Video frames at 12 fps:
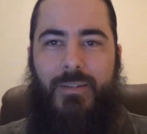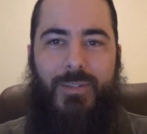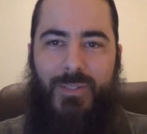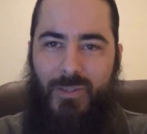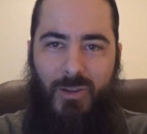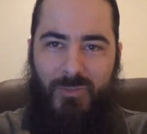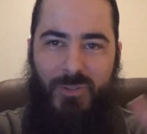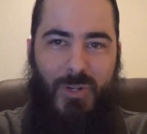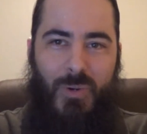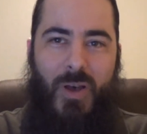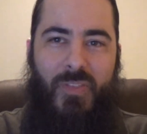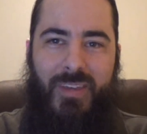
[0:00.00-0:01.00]
So if you know
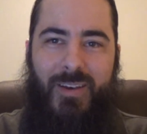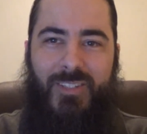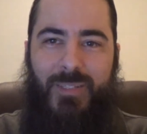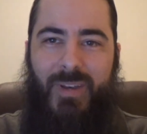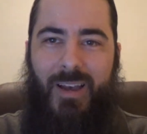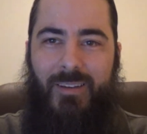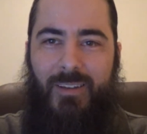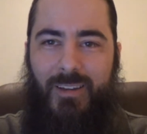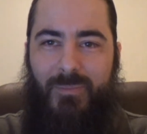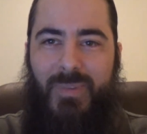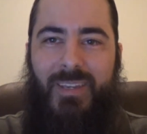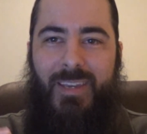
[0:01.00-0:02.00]
nothing else about
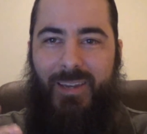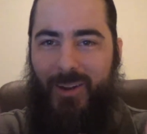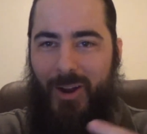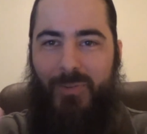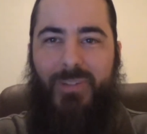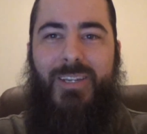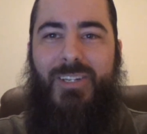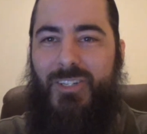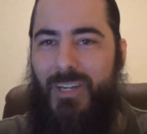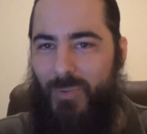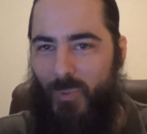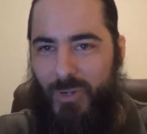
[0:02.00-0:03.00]
me and our
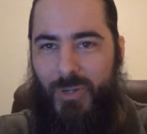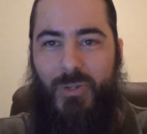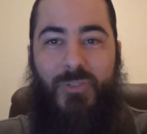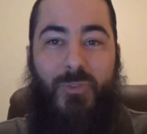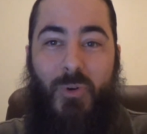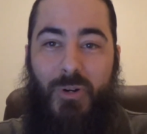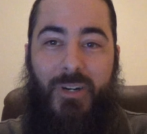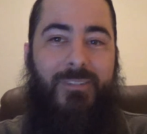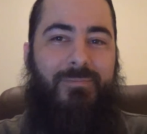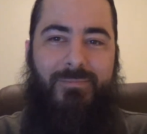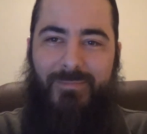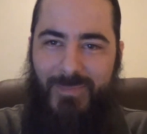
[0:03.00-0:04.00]
relationship or what goes forward,
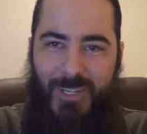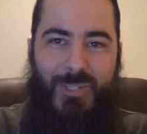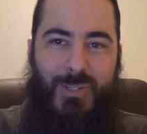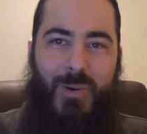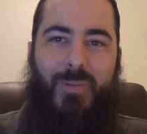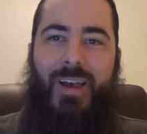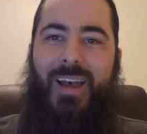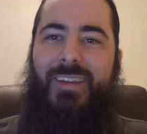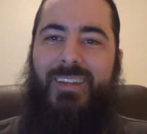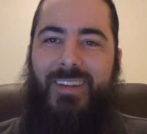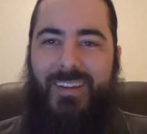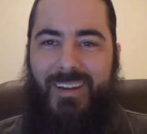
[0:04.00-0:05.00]
just know
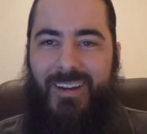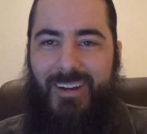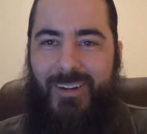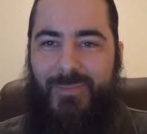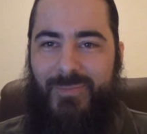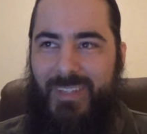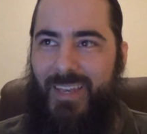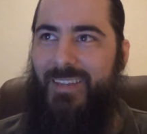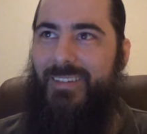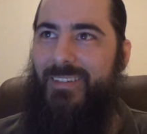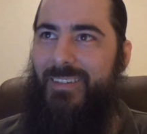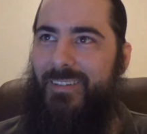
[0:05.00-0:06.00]
that
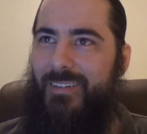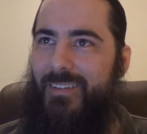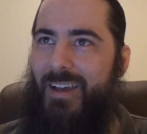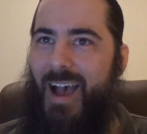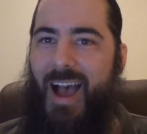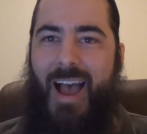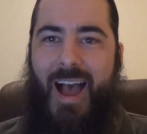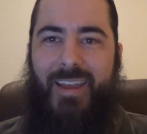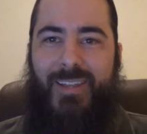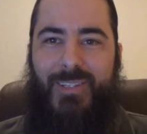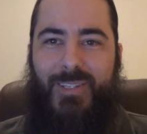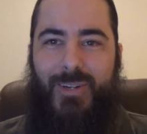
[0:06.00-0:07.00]
I
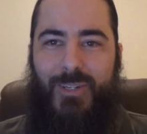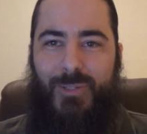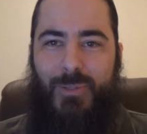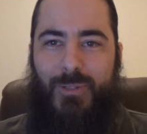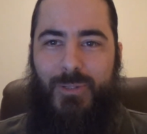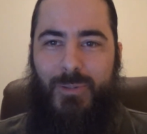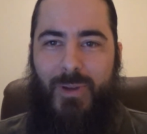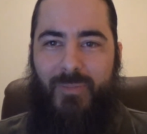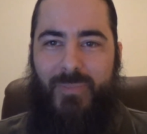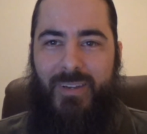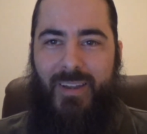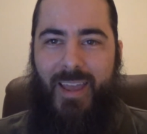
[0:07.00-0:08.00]
consider you to have
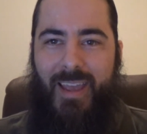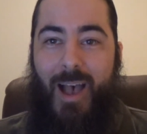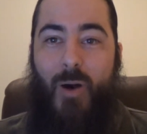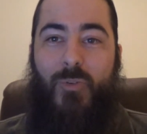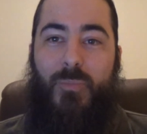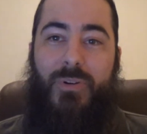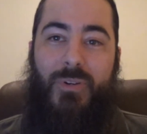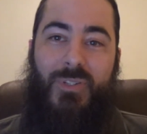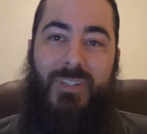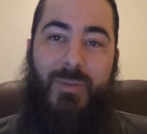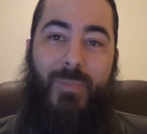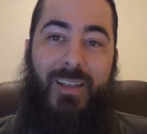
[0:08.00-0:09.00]
been a helpful
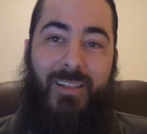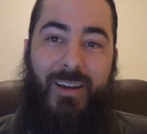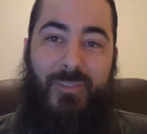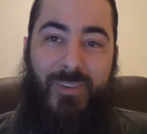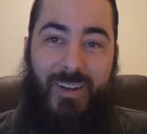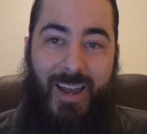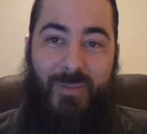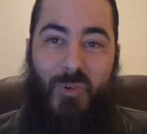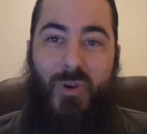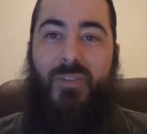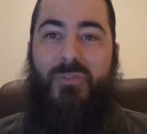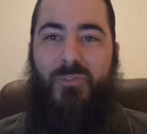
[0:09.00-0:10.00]
person in my life, and I'm
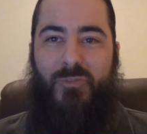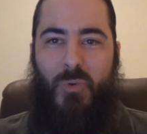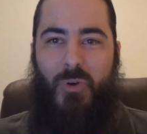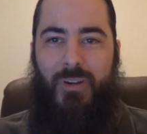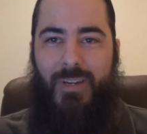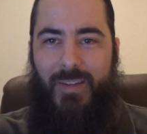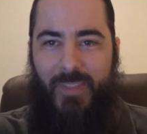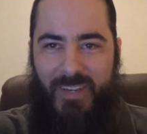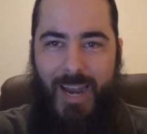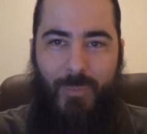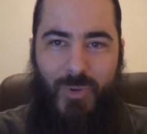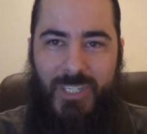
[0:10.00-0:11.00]
grateful for the
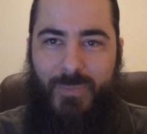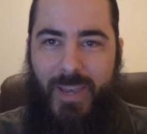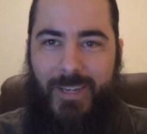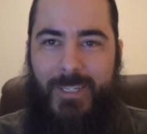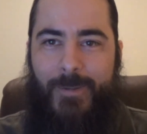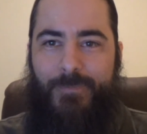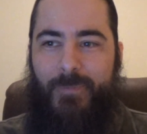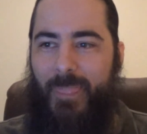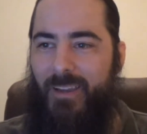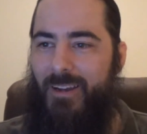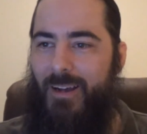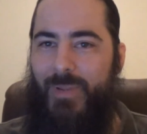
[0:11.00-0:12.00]
time we spent.
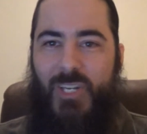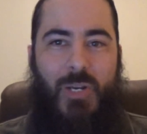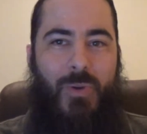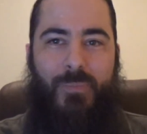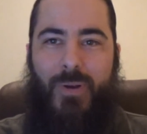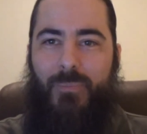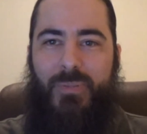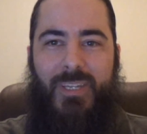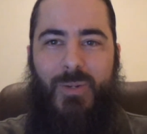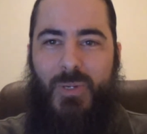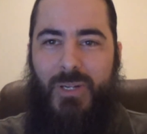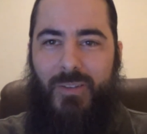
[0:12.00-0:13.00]
And should we bump
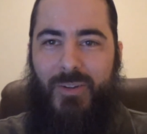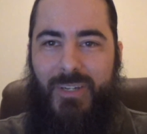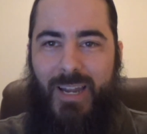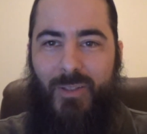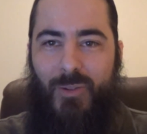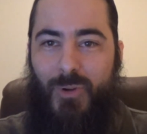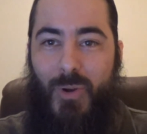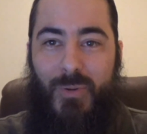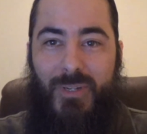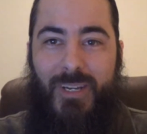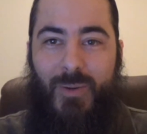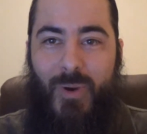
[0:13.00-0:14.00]
into each other down the road
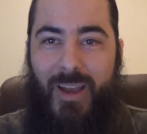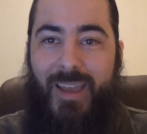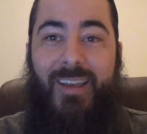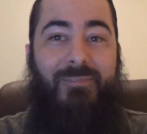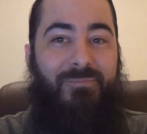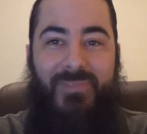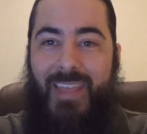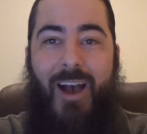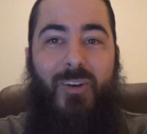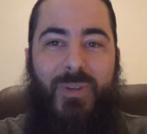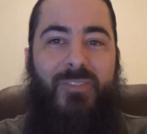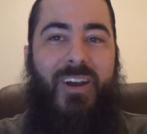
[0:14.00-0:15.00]
in any way, that
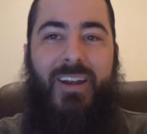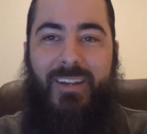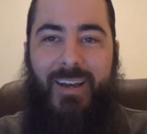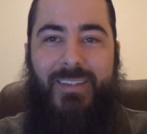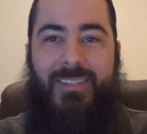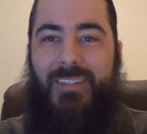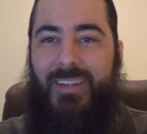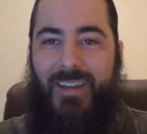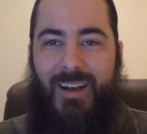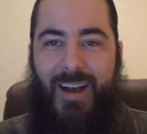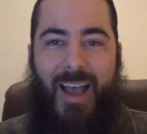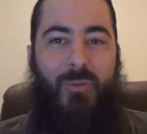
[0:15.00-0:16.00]
would be very nice.
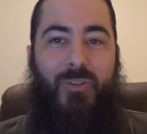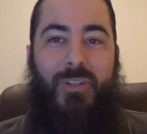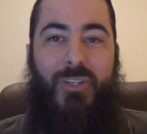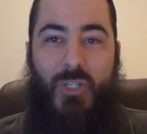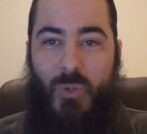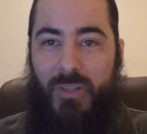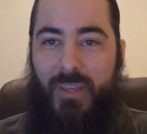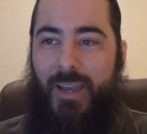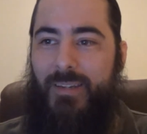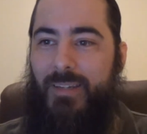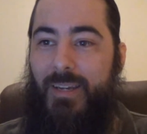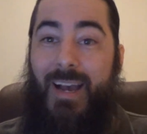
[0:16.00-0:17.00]
I would really enjoy
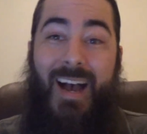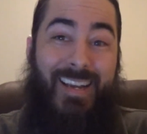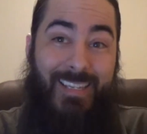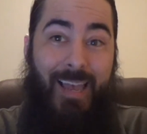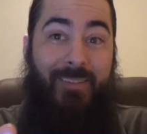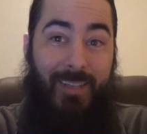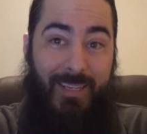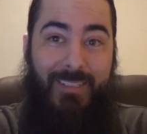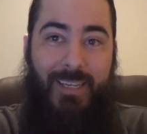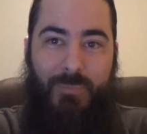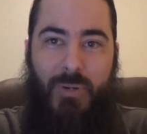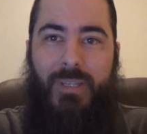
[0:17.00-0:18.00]
that. I just have to, like I
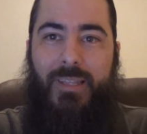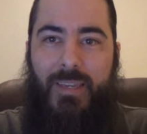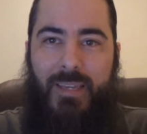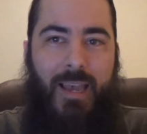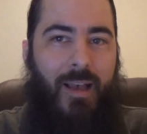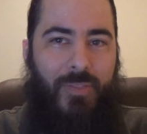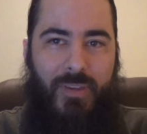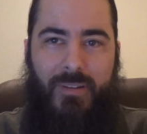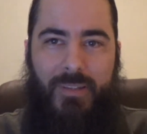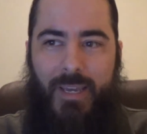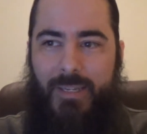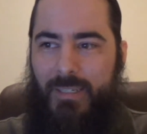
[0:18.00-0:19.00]
said, put that thing out there
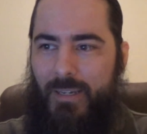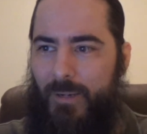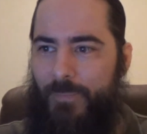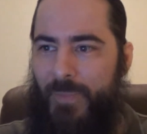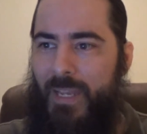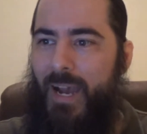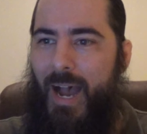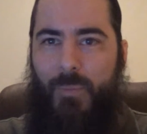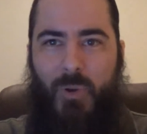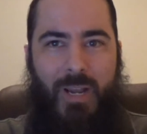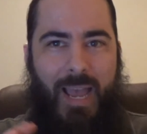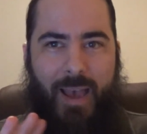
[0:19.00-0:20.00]
that I'm
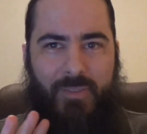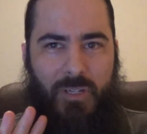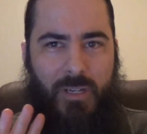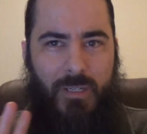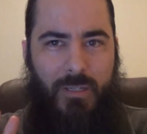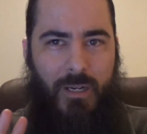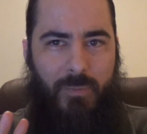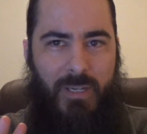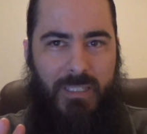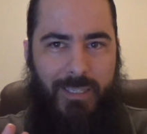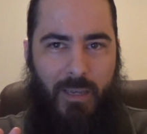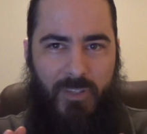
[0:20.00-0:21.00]
going to have to conduct
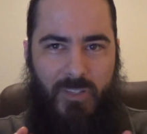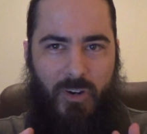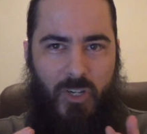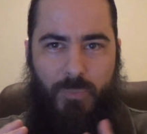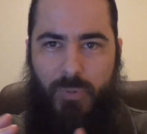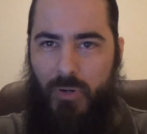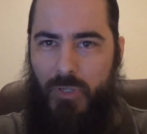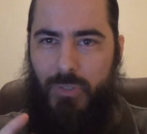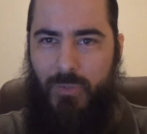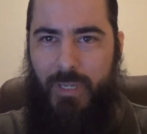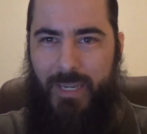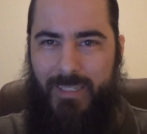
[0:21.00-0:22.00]
myself as far as personal
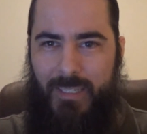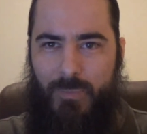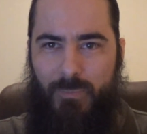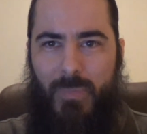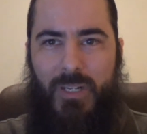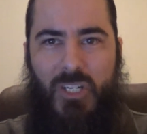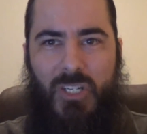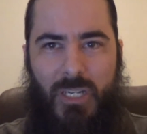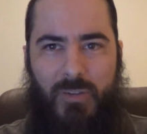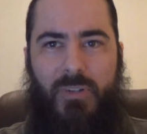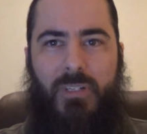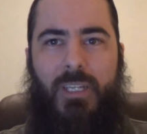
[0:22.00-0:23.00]
cases much
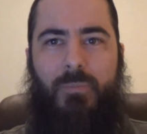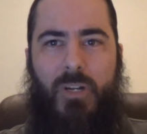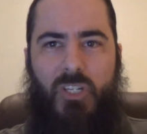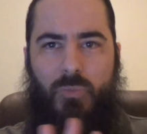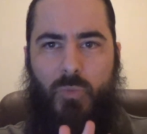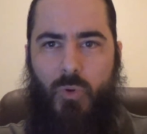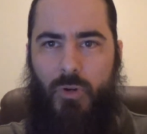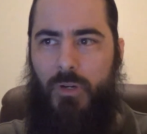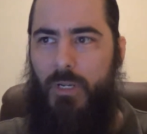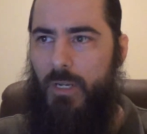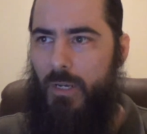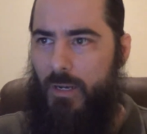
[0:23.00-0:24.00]
differently, much more
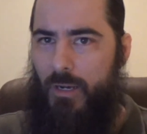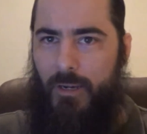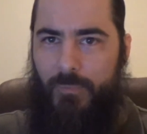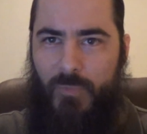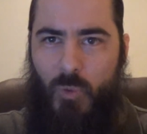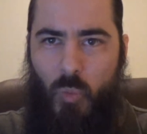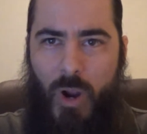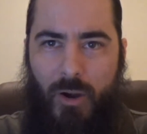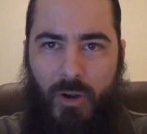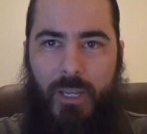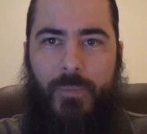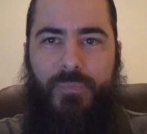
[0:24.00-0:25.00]

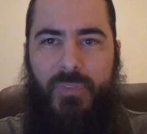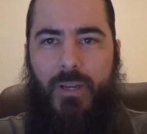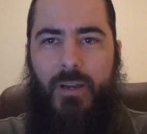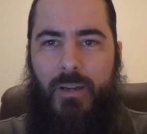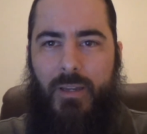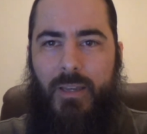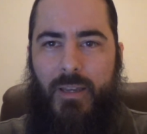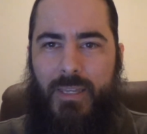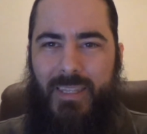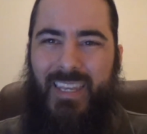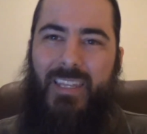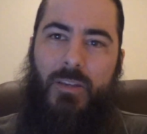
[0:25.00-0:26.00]
wary
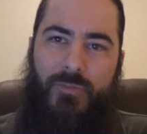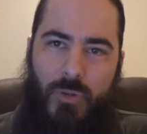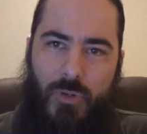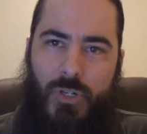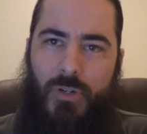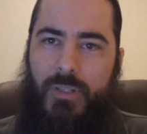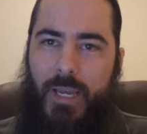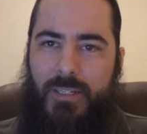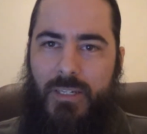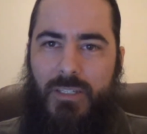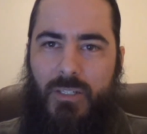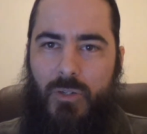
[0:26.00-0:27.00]
in the future. That's
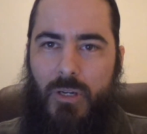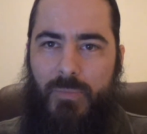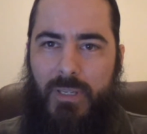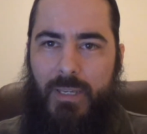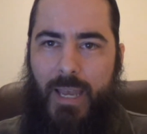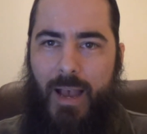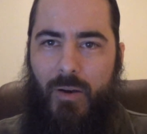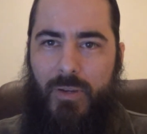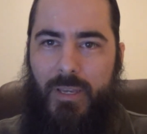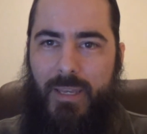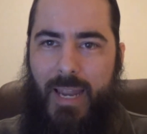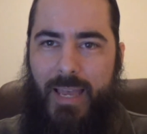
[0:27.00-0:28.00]
just going to be how
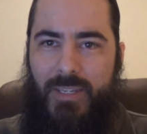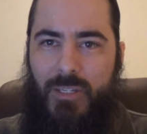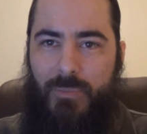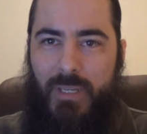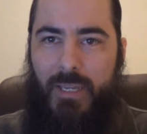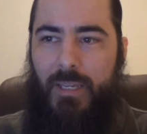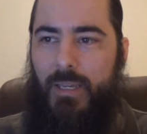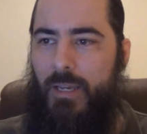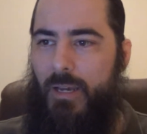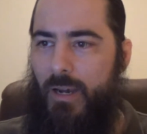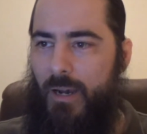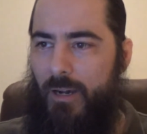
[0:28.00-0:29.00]
it has to be.
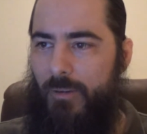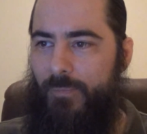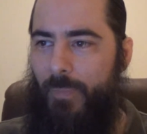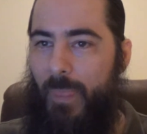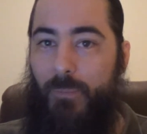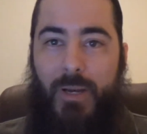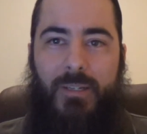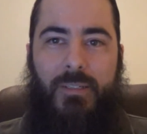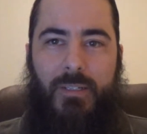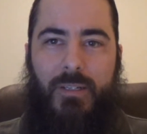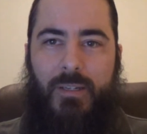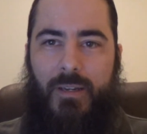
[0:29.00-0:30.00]
But
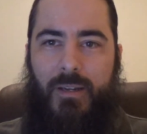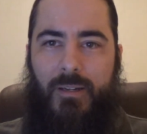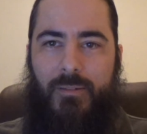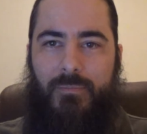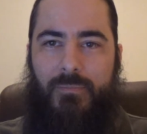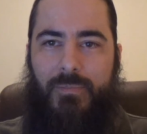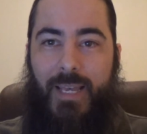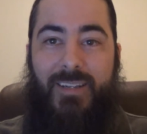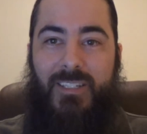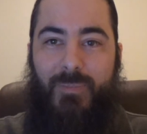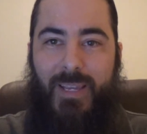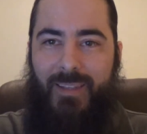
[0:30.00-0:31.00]
that
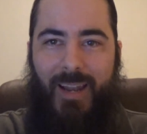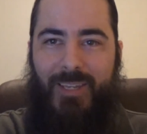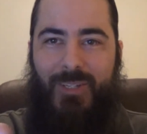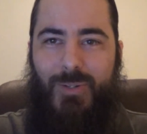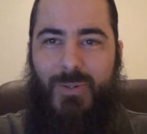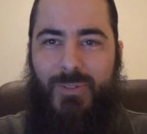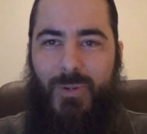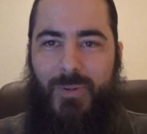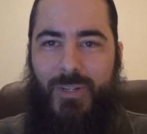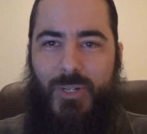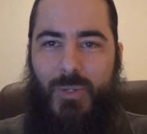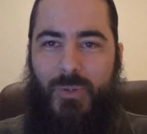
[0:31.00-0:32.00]
doesn't mean that I still don't
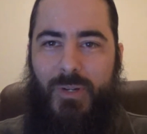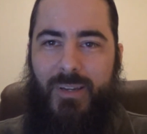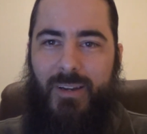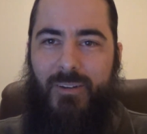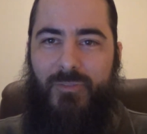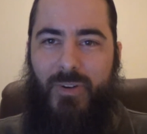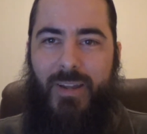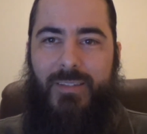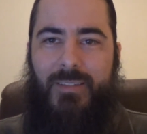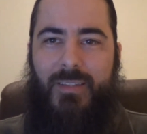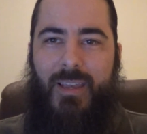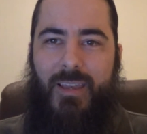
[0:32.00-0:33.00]
enjoy
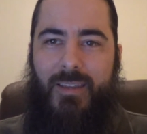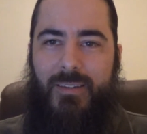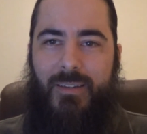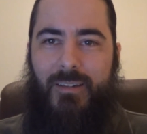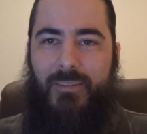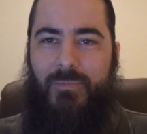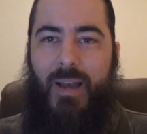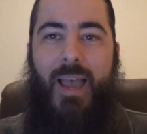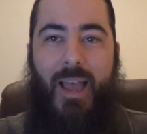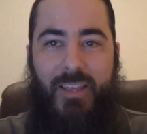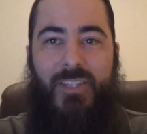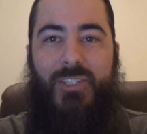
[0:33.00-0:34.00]
friends, and
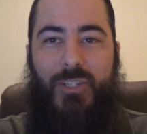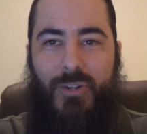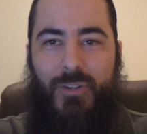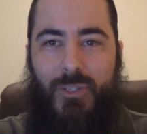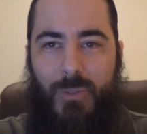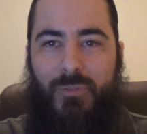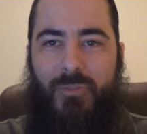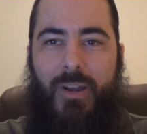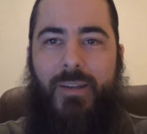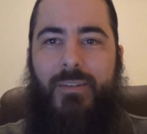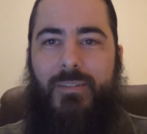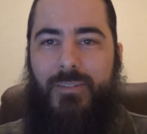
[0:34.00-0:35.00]
I consider you a friend.